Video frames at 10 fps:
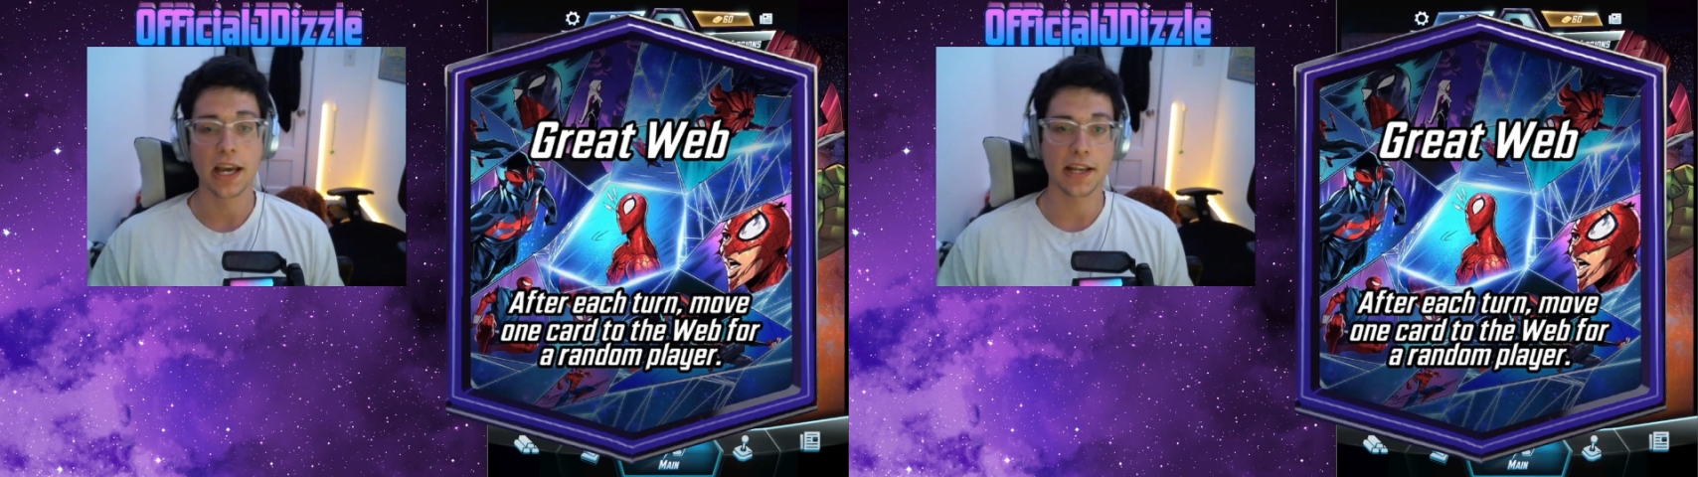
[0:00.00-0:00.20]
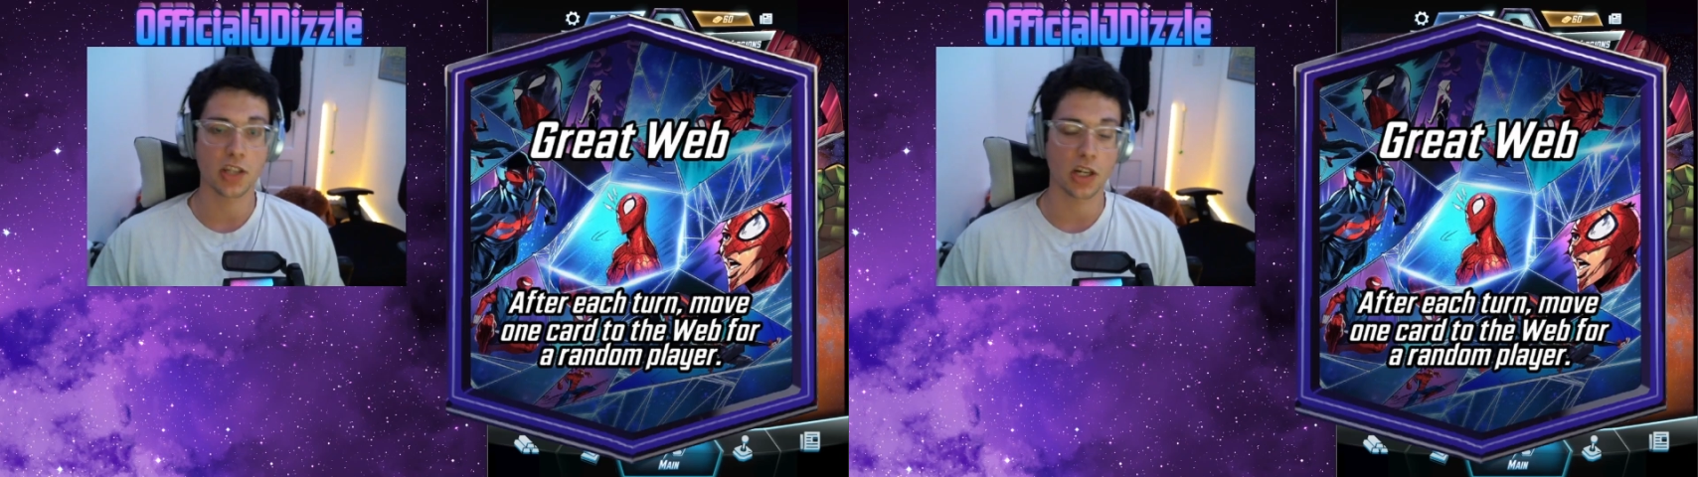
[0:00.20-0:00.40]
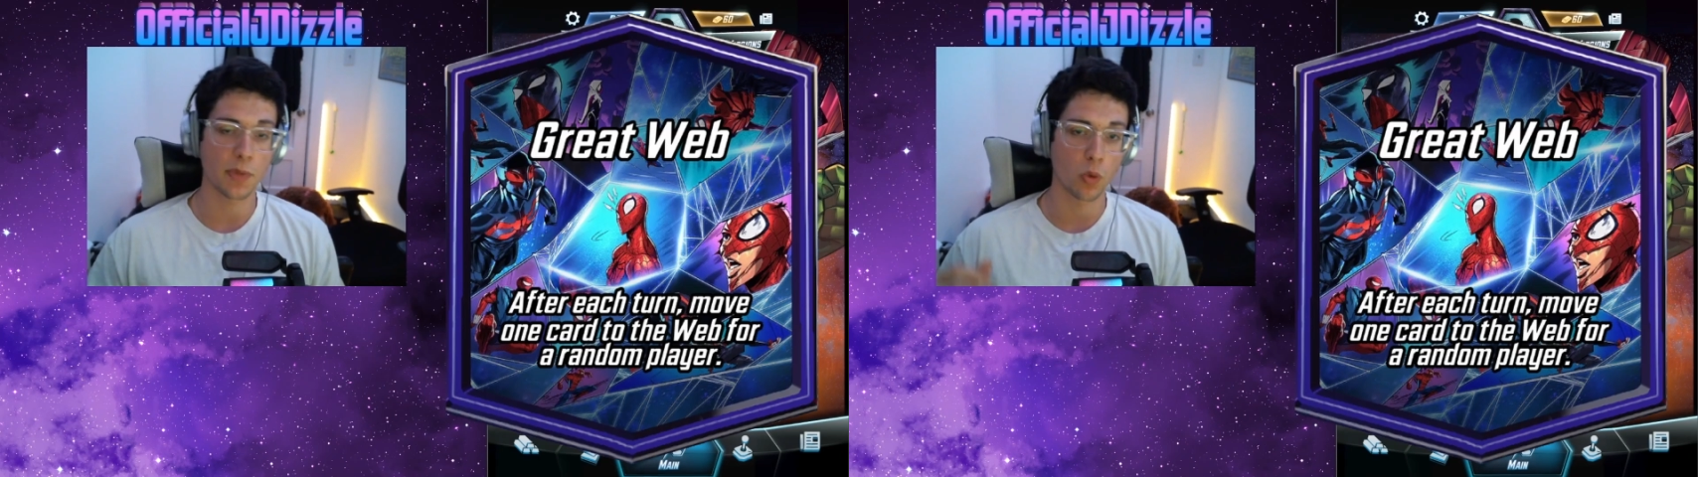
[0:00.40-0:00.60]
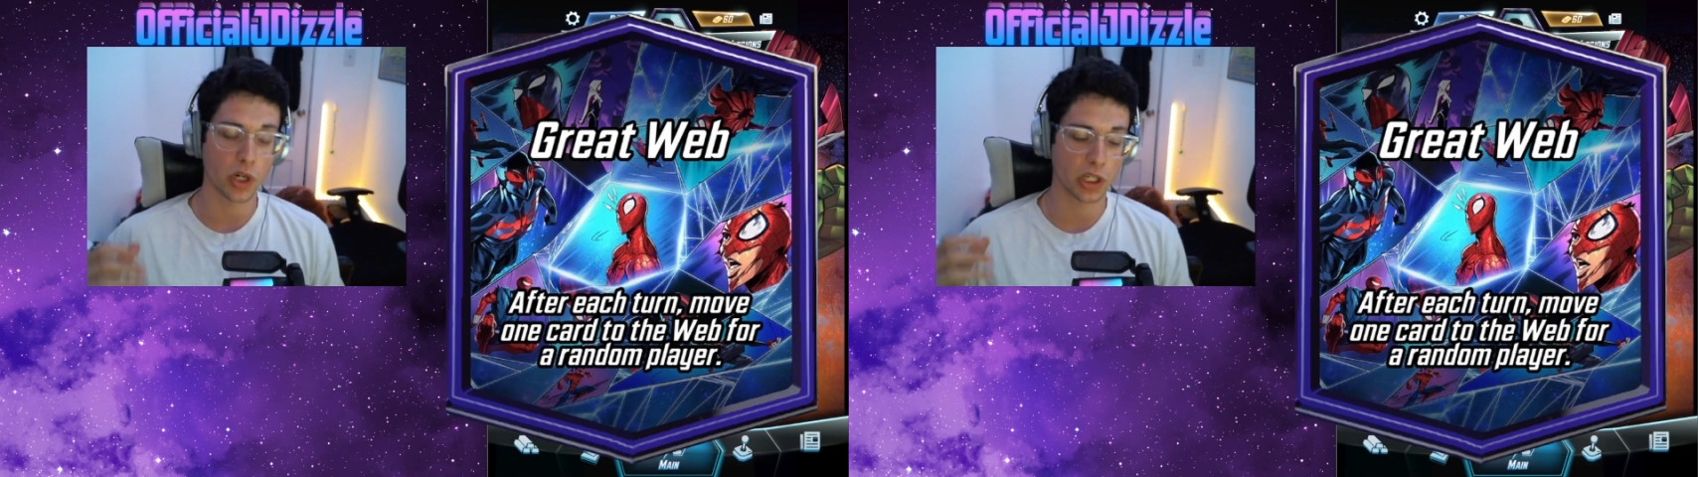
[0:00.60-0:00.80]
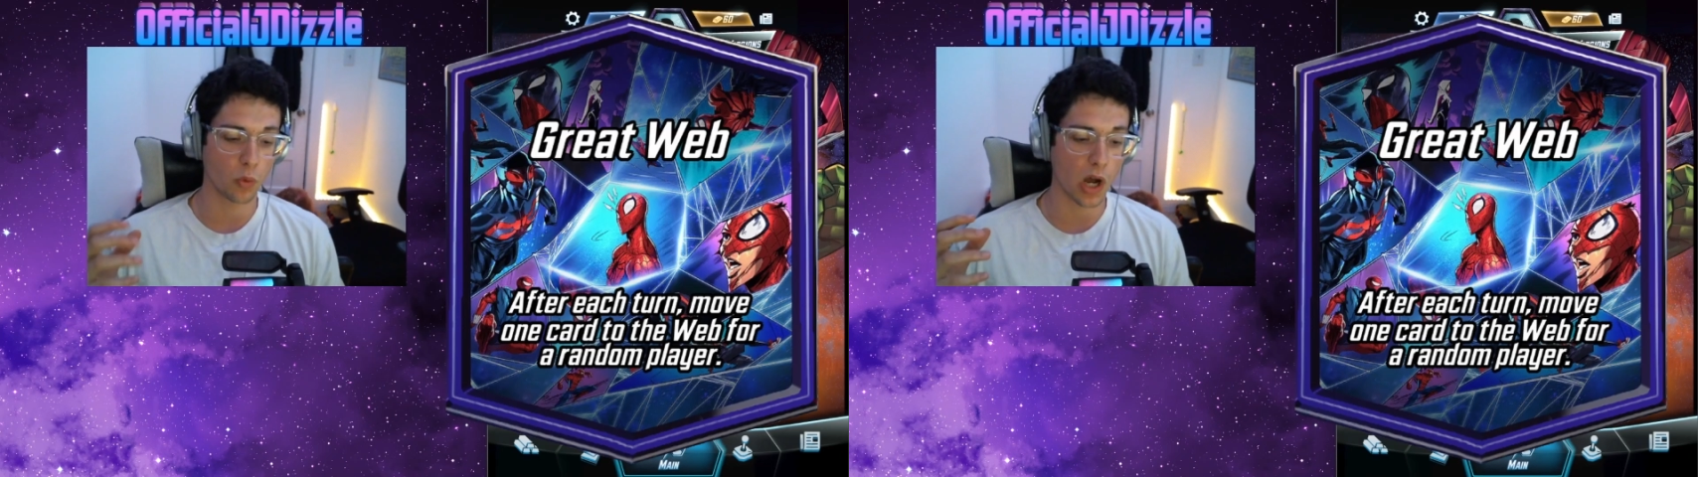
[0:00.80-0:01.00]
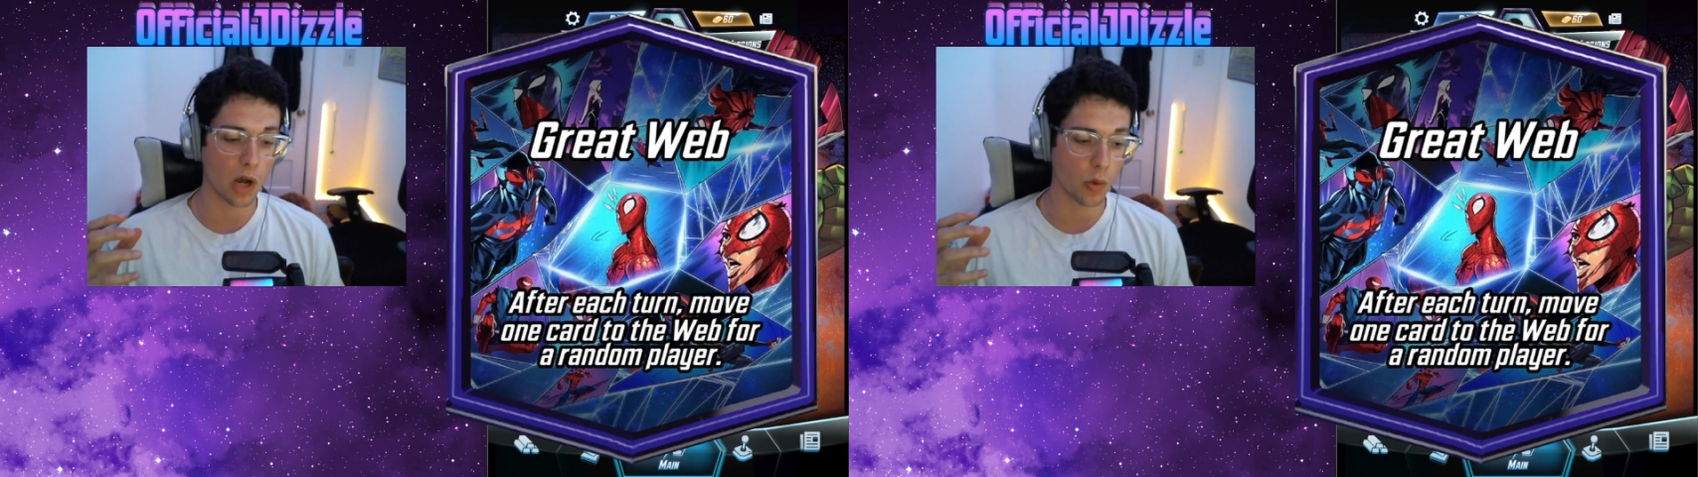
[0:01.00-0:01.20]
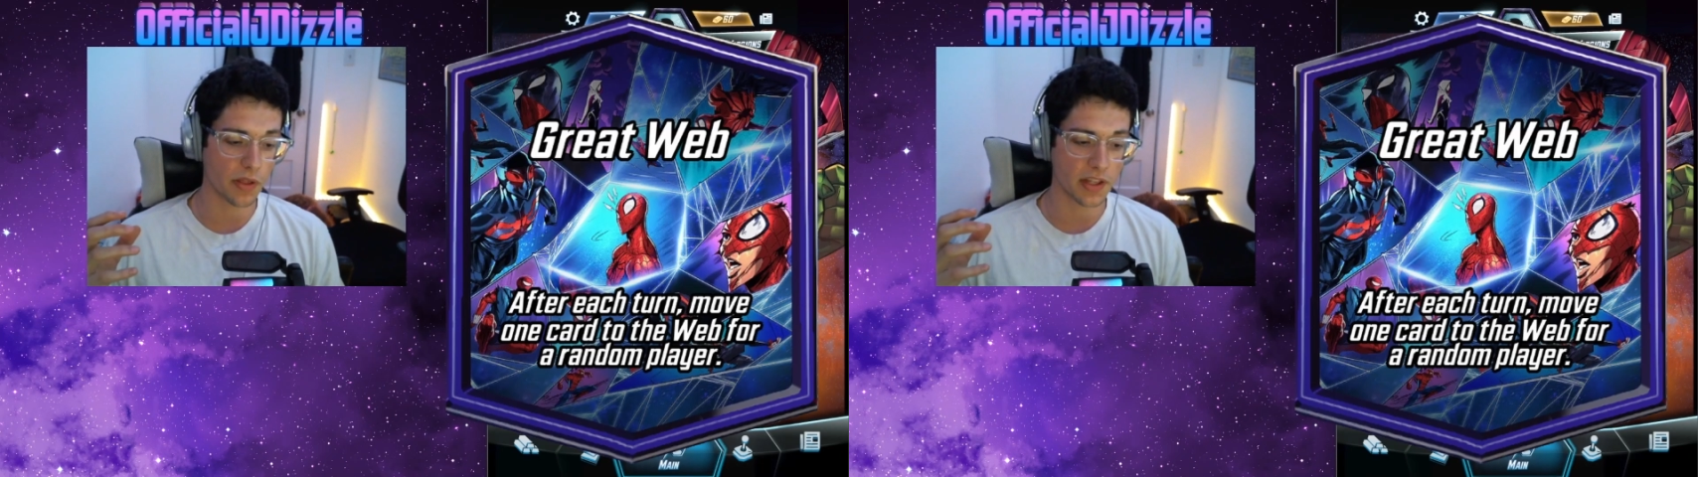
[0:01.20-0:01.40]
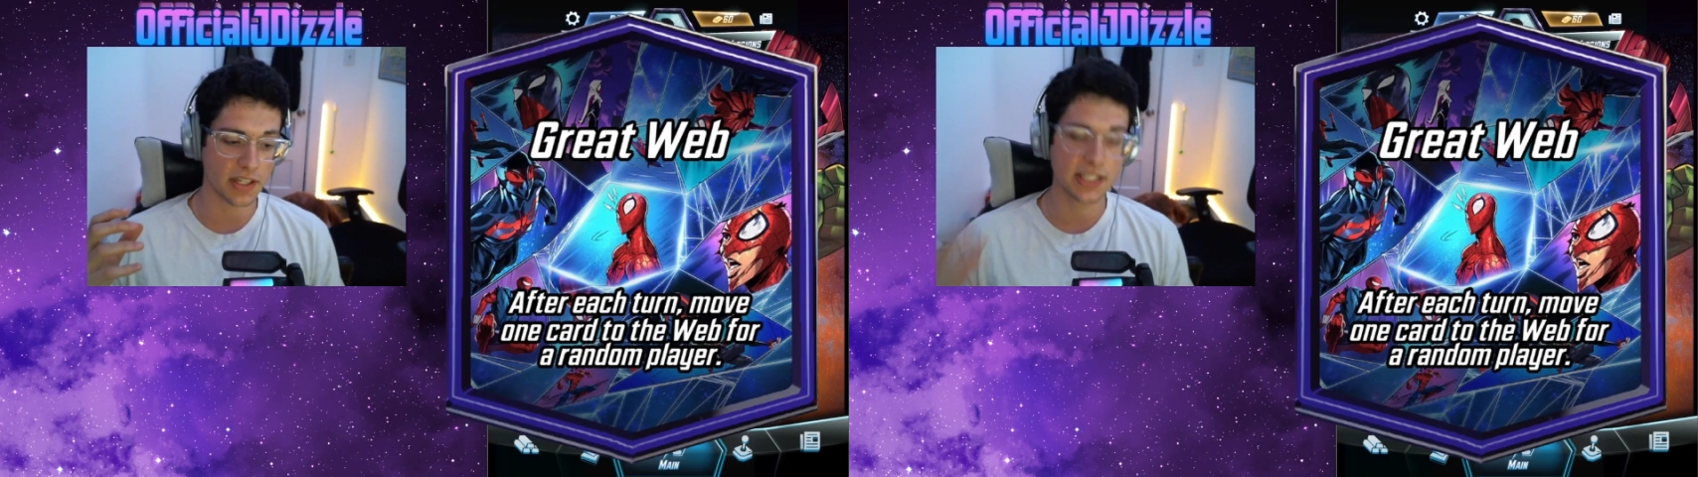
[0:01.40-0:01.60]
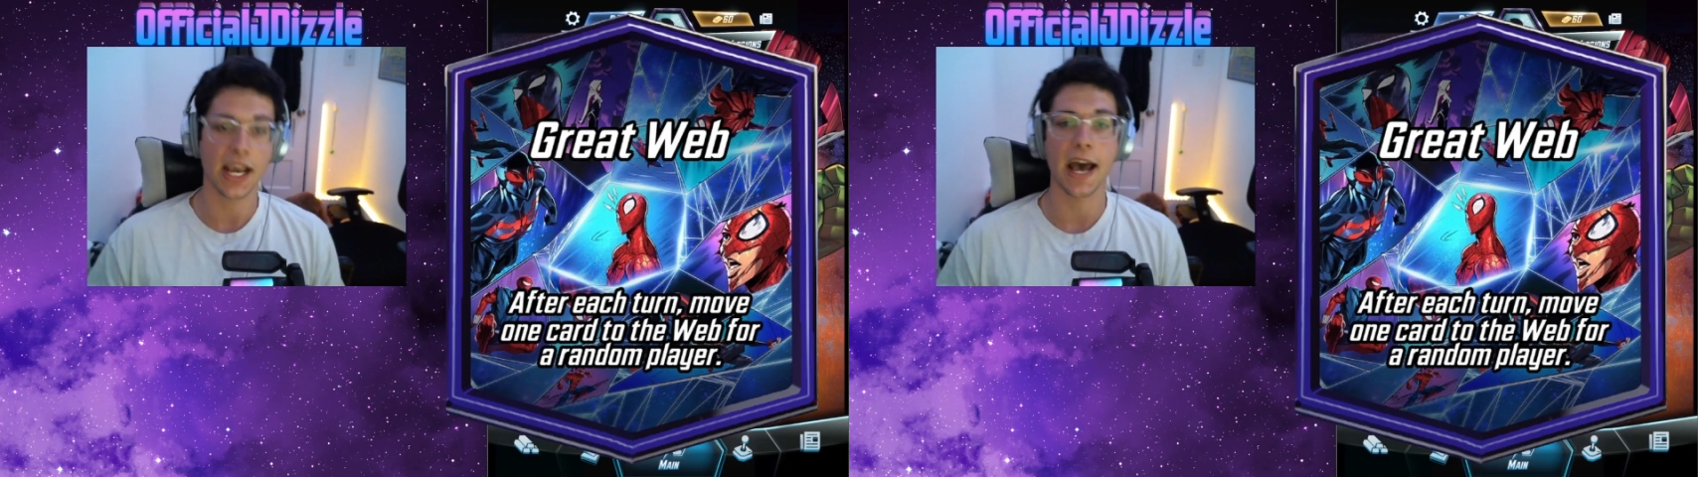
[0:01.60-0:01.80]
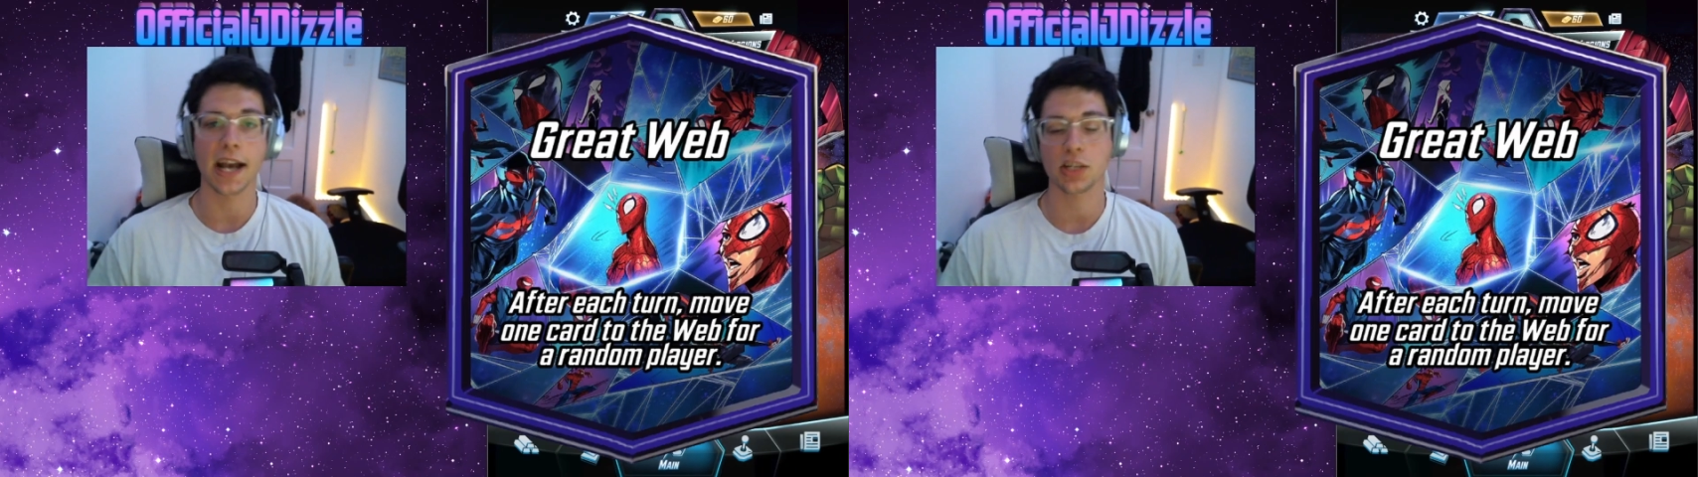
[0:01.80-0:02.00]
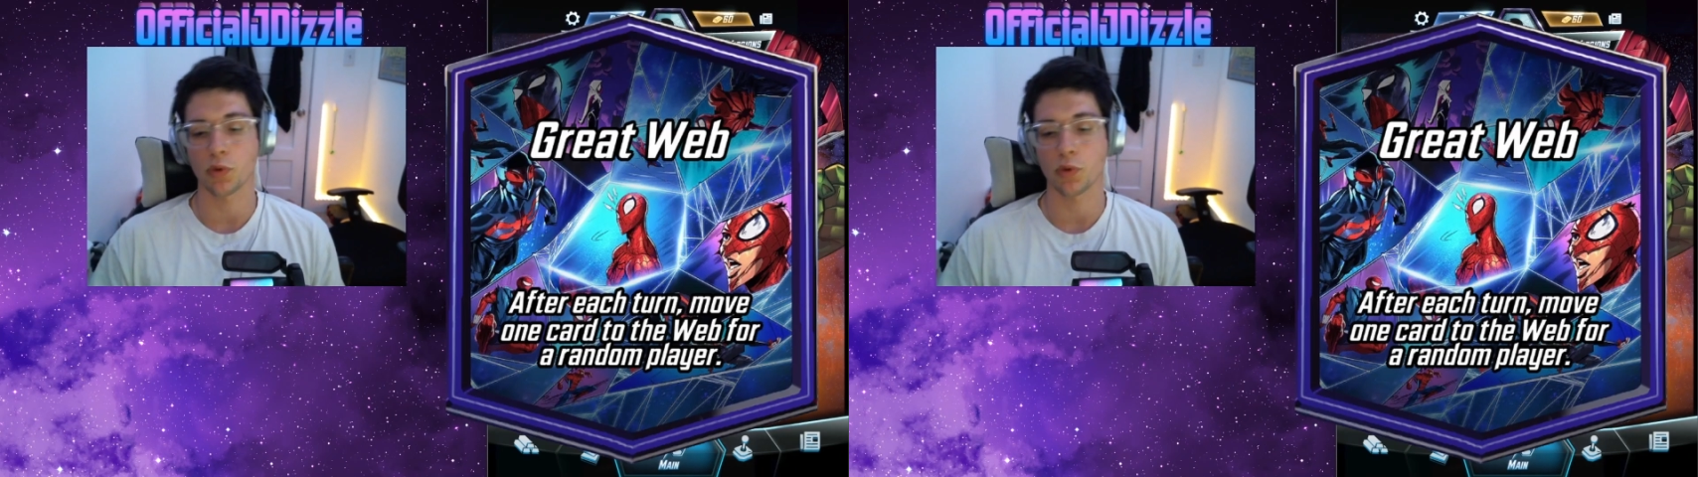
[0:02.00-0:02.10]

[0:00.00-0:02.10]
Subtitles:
He's going to be working well with the decks,